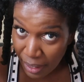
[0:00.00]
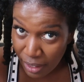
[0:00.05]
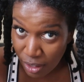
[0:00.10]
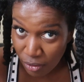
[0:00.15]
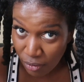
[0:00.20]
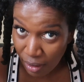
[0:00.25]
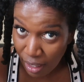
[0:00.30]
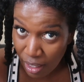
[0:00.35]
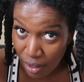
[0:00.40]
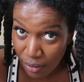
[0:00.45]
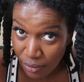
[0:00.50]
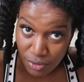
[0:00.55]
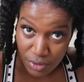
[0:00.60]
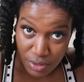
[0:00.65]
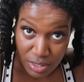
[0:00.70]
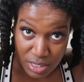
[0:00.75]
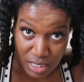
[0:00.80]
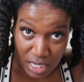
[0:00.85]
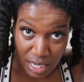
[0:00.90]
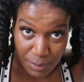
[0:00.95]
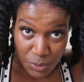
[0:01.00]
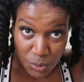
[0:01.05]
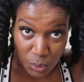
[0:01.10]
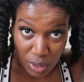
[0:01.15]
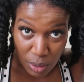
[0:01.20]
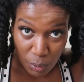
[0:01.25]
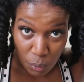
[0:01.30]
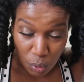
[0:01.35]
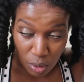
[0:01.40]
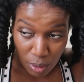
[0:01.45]
my crown for the times
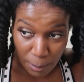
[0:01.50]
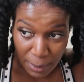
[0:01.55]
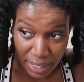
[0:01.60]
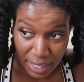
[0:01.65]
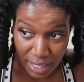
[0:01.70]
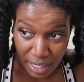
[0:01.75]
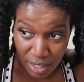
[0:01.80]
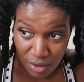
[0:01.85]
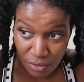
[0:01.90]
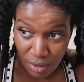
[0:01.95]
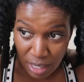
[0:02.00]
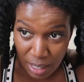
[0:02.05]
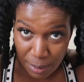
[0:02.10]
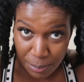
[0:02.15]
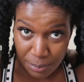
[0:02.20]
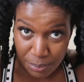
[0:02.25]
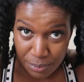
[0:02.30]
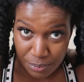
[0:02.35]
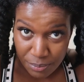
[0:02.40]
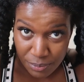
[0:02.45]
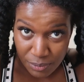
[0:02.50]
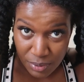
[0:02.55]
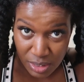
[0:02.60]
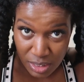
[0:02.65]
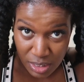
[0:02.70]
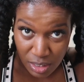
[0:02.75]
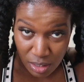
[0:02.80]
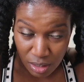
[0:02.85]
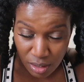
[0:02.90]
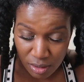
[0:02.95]
when I wore my head wrap
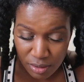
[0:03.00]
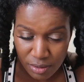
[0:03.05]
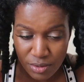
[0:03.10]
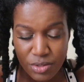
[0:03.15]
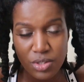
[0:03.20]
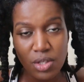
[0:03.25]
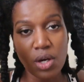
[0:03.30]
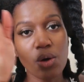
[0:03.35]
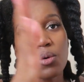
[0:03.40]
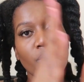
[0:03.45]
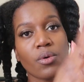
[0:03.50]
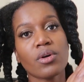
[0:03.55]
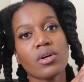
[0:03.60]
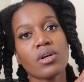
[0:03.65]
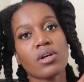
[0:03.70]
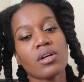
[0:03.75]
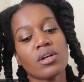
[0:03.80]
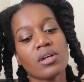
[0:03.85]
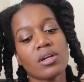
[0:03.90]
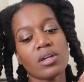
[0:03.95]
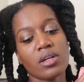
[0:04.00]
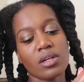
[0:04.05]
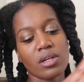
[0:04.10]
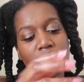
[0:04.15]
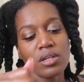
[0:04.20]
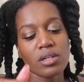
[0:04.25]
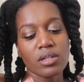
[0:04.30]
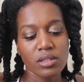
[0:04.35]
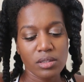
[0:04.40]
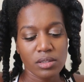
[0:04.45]
here. So
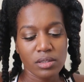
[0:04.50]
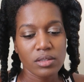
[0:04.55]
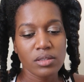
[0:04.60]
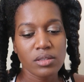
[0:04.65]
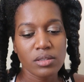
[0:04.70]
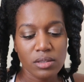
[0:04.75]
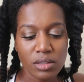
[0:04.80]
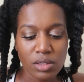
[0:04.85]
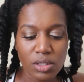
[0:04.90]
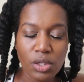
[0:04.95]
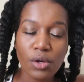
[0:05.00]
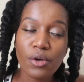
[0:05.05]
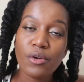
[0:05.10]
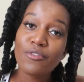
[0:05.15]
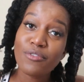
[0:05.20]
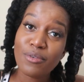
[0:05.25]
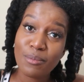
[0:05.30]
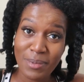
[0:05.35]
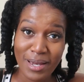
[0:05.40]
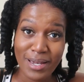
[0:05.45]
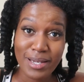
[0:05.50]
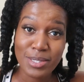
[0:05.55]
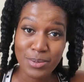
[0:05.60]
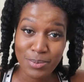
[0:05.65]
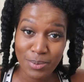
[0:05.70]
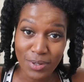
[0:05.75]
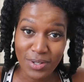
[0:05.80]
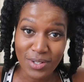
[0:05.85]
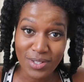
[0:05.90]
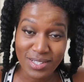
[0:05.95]
learn from my
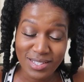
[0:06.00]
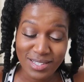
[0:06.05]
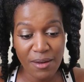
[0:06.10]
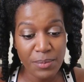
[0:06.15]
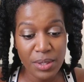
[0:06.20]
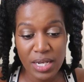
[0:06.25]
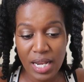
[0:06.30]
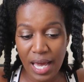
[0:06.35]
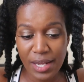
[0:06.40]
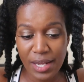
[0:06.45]
experience. I've been